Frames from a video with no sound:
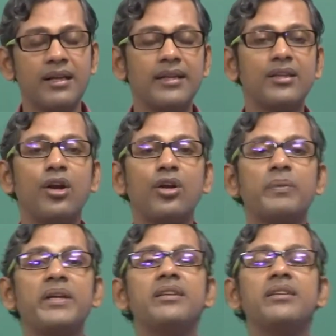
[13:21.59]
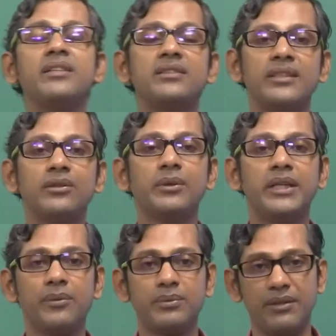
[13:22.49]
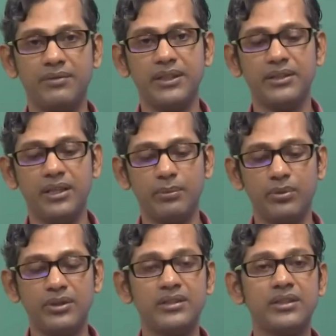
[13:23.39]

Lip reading: there is a lot of intrinsic way of toughening, therefore this